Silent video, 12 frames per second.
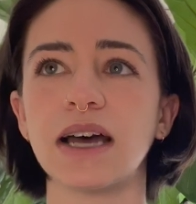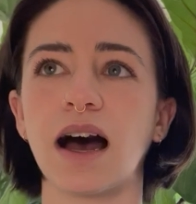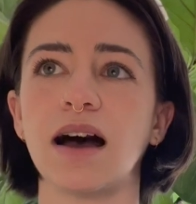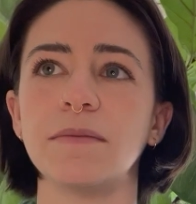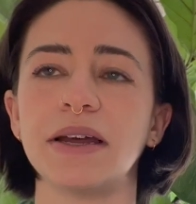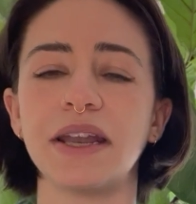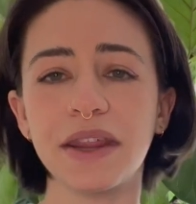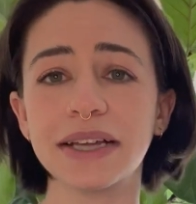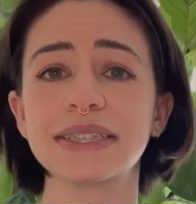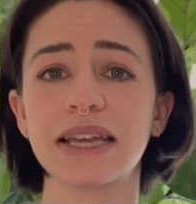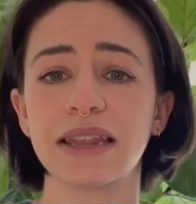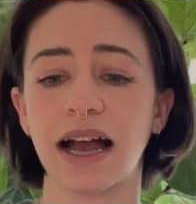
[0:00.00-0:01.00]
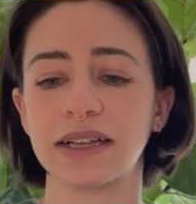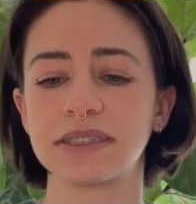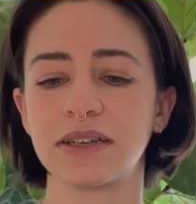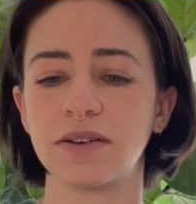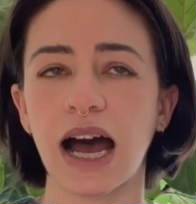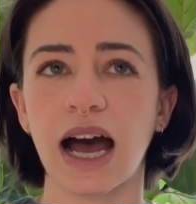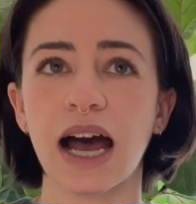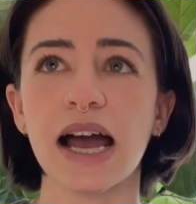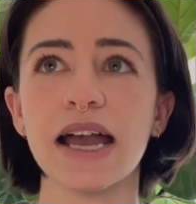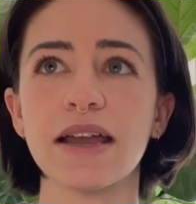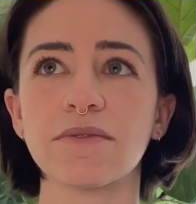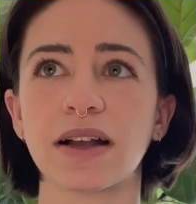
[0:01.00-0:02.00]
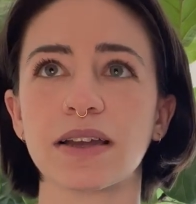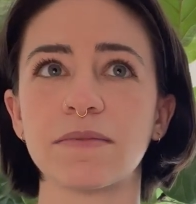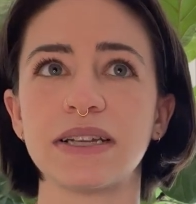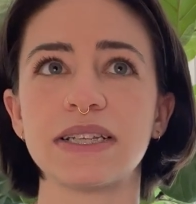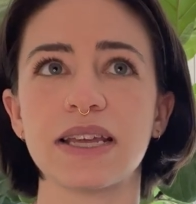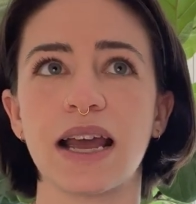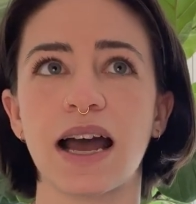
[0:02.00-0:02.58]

and things like that. So I recommend the